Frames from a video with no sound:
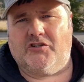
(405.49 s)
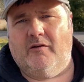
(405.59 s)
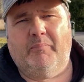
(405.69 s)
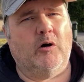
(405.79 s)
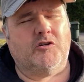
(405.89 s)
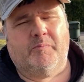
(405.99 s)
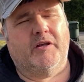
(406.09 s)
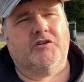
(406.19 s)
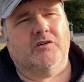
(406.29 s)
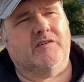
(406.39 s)
Don't poach
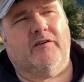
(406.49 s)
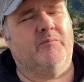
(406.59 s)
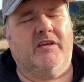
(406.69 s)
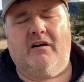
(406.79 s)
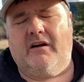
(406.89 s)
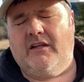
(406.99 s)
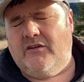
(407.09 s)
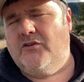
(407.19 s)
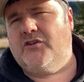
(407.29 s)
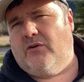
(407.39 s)
pictures from the internet.
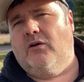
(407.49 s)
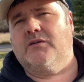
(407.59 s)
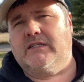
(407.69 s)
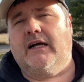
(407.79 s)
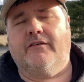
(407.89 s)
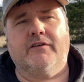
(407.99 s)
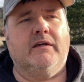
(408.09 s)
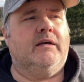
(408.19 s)
Use your own stuff.